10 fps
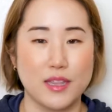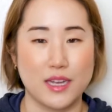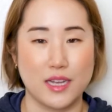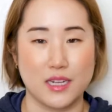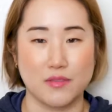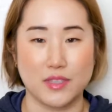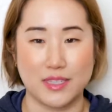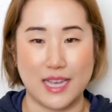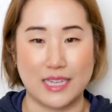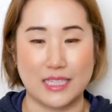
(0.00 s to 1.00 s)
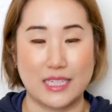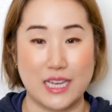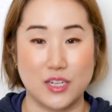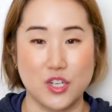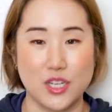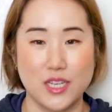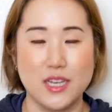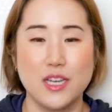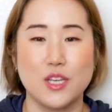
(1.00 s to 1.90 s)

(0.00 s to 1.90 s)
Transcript: that kind of stagnant energy.